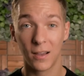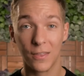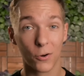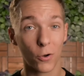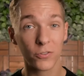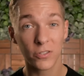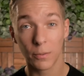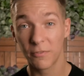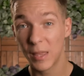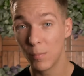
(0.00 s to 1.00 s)
and they're also
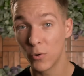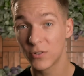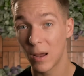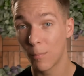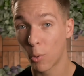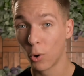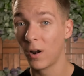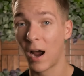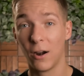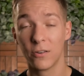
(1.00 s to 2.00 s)
some of the most important
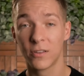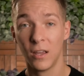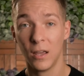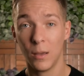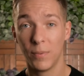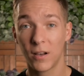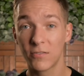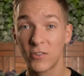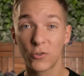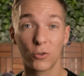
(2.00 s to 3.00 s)
hires because
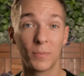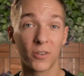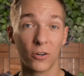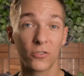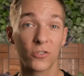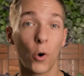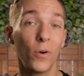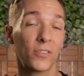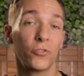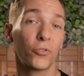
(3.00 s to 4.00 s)
the scripts are so
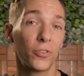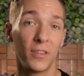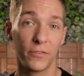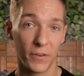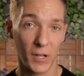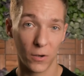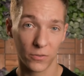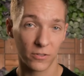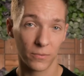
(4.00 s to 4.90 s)
essential to these videos.